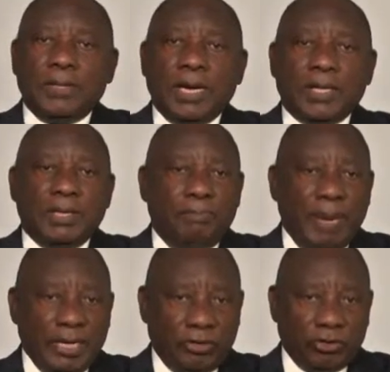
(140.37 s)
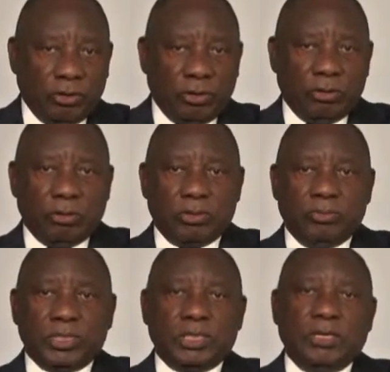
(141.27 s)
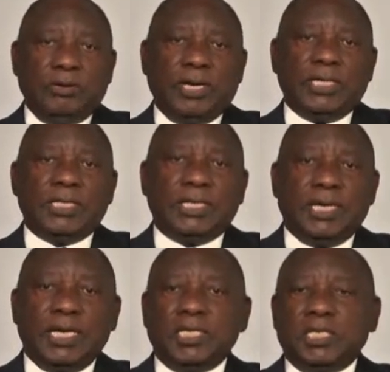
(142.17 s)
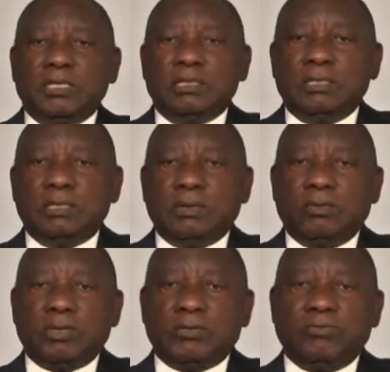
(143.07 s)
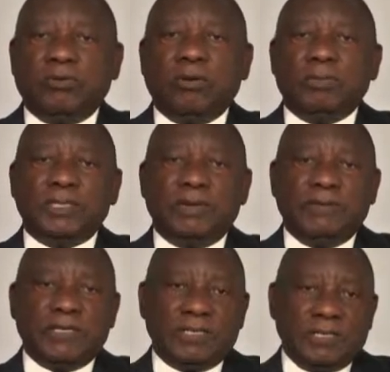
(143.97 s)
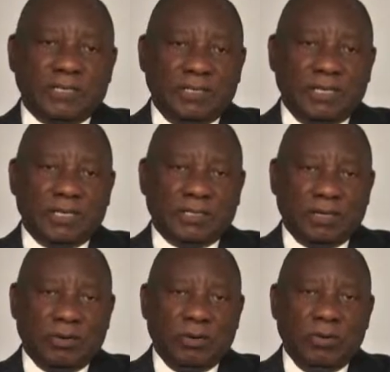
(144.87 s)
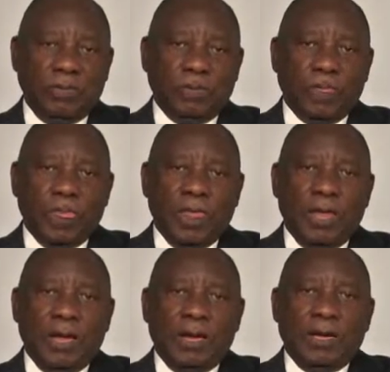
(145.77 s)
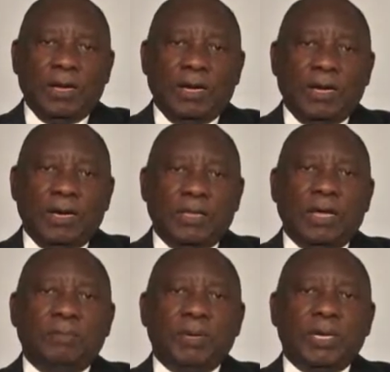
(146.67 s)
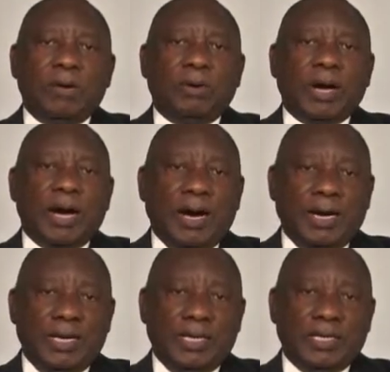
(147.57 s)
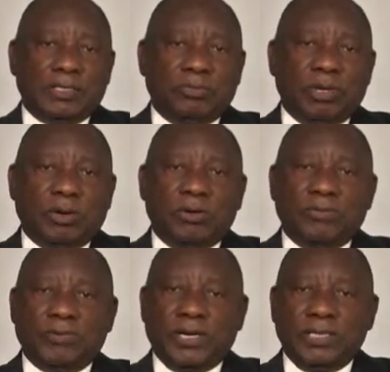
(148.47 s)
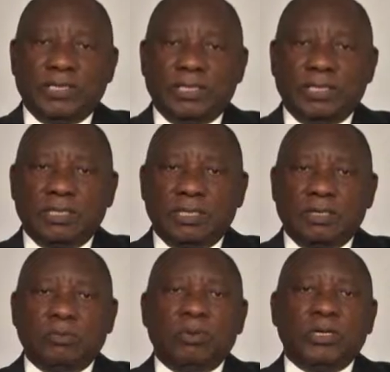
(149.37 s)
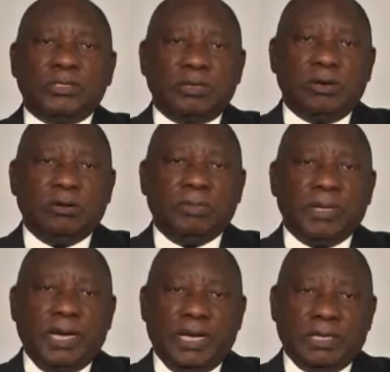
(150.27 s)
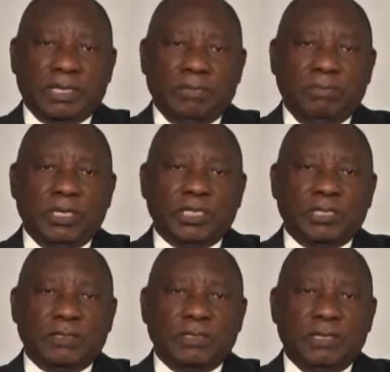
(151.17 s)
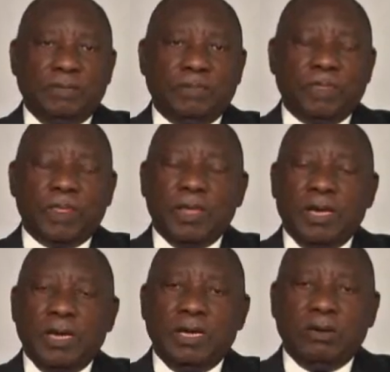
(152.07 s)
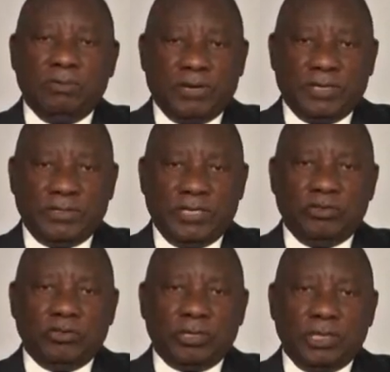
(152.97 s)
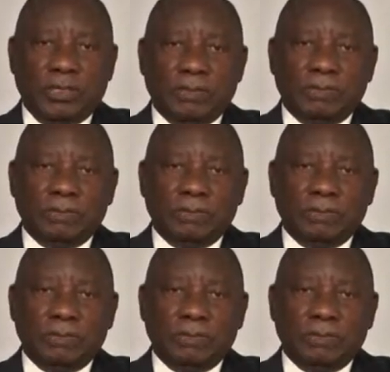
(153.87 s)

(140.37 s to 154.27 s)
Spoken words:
They are the bedrock on which the United Nations was formed 76 years ago, and they have been our guide as we confront the worst global health emergency in over a century.